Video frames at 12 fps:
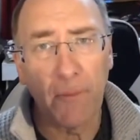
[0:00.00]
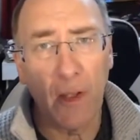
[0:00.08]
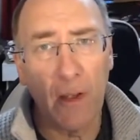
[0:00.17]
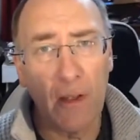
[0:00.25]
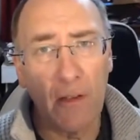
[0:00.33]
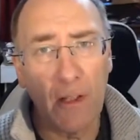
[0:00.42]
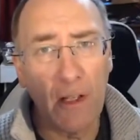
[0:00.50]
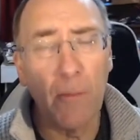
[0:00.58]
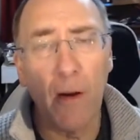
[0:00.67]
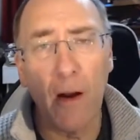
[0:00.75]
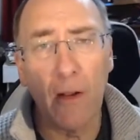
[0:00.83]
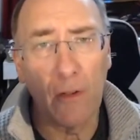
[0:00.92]
the
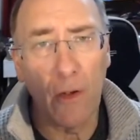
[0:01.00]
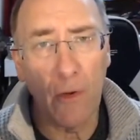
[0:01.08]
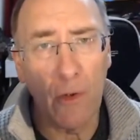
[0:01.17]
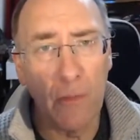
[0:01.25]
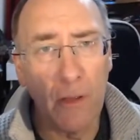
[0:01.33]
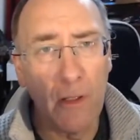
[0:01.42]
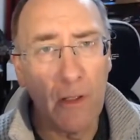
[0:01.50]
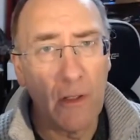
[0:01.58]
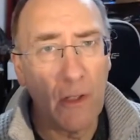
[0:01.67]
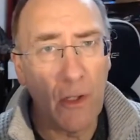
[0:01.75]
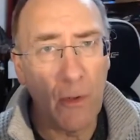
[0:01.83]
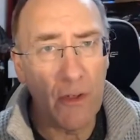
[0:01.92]
cabal group,
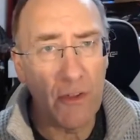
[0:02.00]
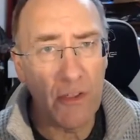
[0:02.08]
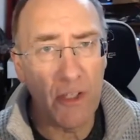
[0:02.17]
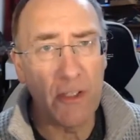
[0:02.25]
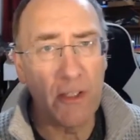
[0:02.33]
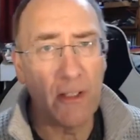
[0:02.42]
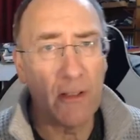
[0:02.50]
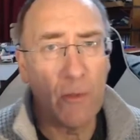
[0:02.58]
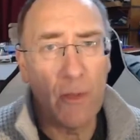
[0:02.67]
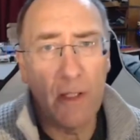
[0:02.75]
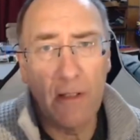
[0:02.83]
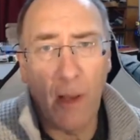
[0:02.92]
who are insisting
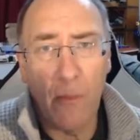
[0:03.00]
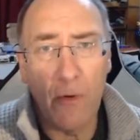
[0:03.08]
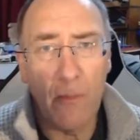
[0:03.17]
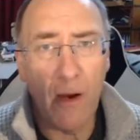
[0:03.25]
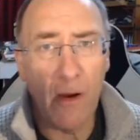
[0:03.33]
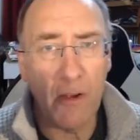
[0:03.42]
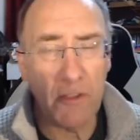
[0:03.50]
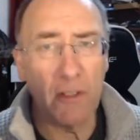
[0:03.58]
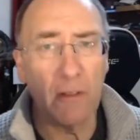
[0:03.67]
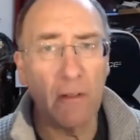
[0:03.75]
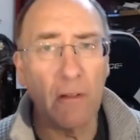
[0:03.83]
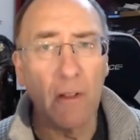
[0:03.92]
that we double mask
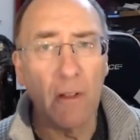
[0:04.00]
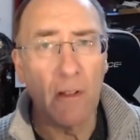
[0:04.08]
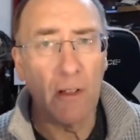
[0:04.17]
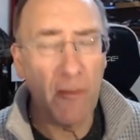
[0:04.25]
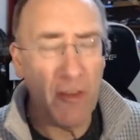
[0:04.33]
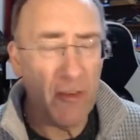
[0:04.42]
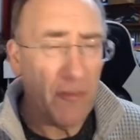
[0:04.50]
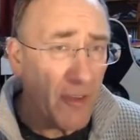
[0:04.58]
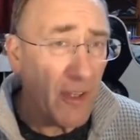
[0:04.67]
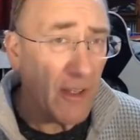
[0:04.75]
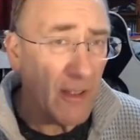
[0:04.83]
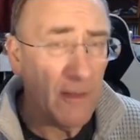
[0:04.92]
and live in
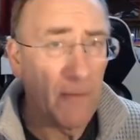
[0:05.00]
fear,